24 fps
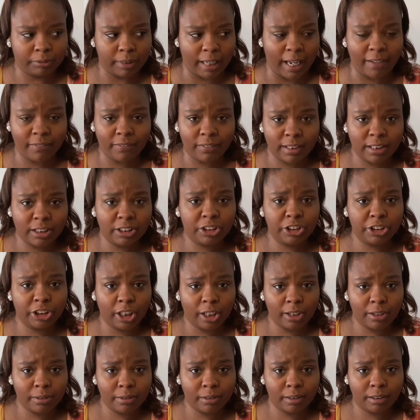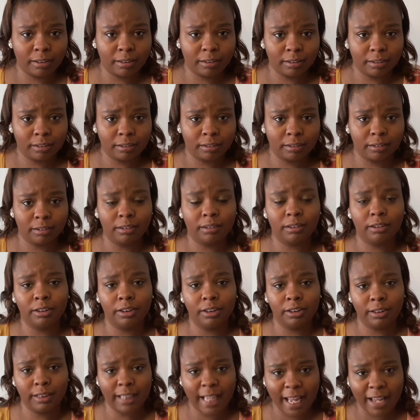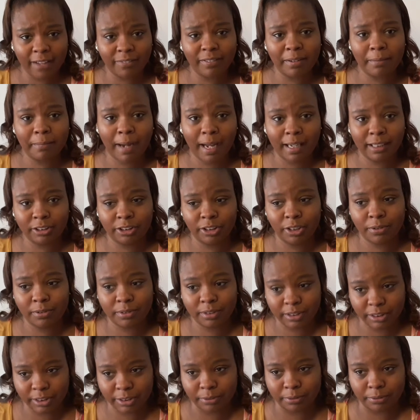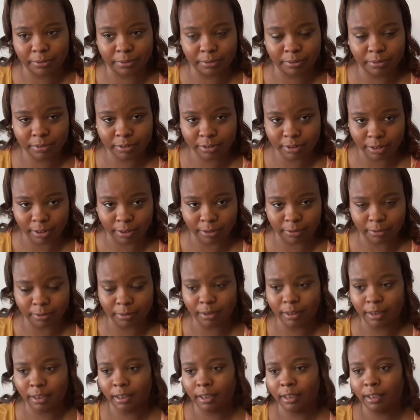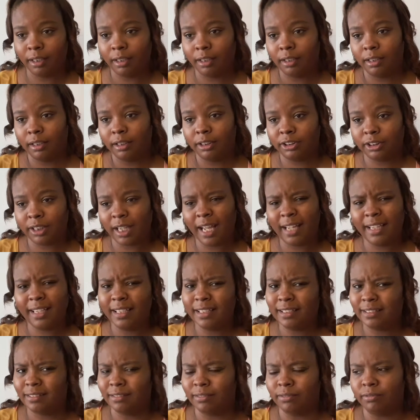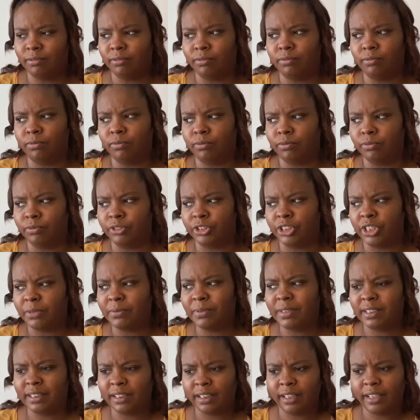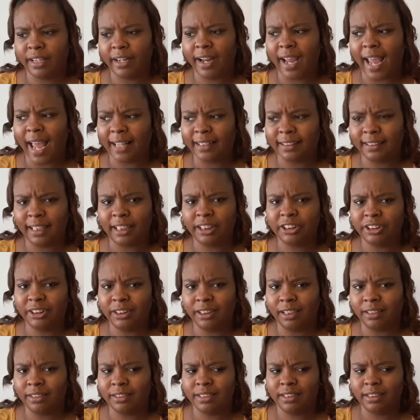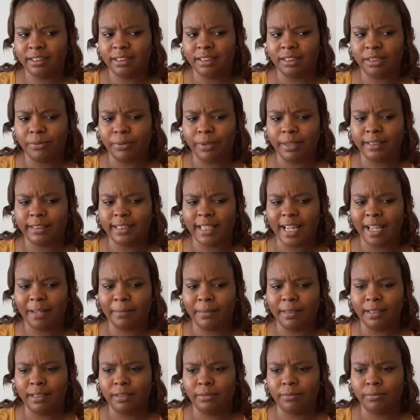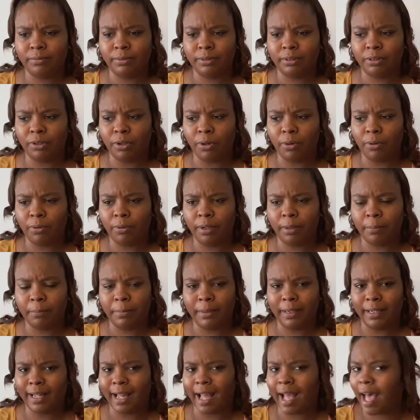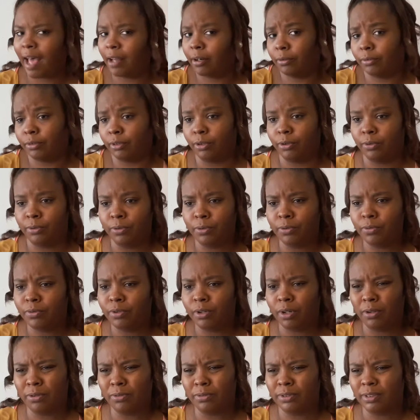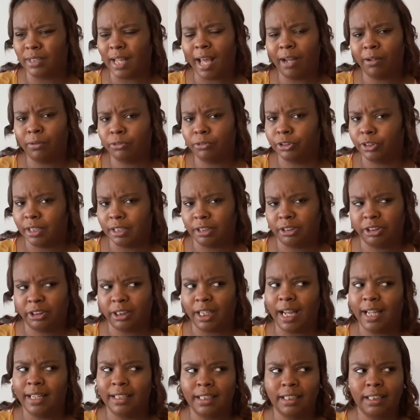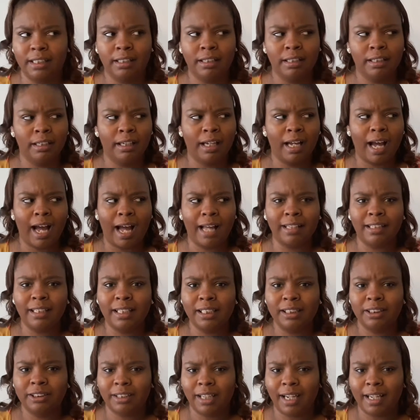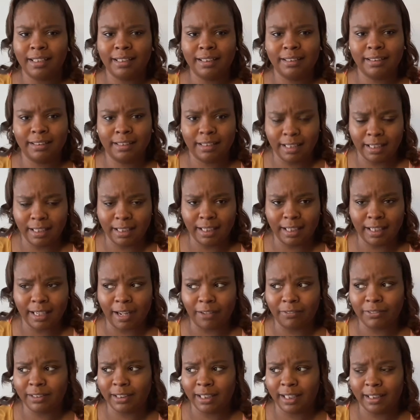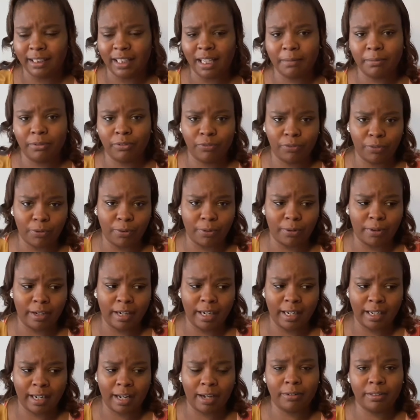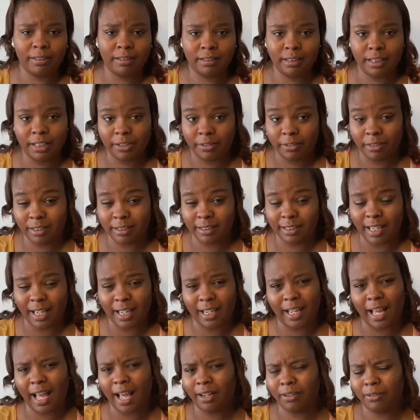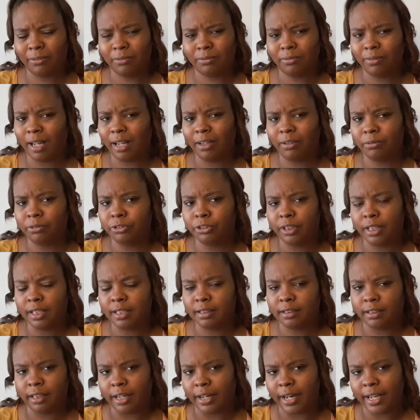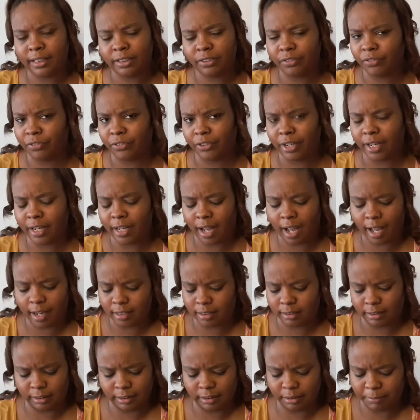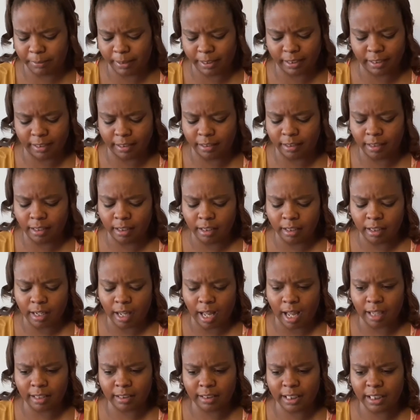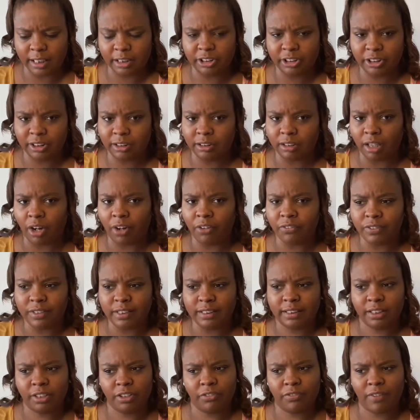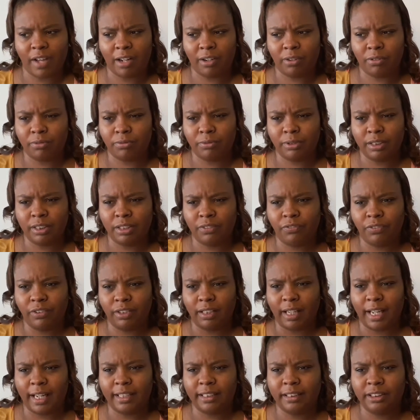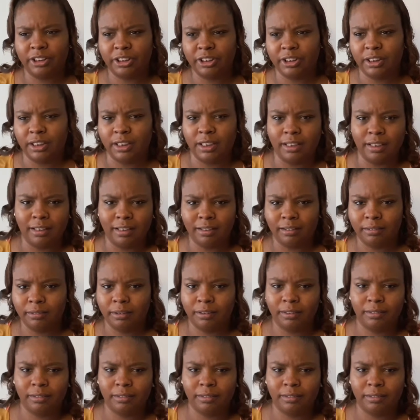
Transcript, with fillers: Evelyn's joke, laugh at my jokes too. So Shaunie she was sitting there acting like she understood where Tammy was going, but I don't know. Who knows? I trust Shaunie. I think Shaunie's sneaky. I've said that before, and I'll continue to say it. I don't, I don't trust her as a friend, honestly speaking. I think she's all for self. I don't really feel like she.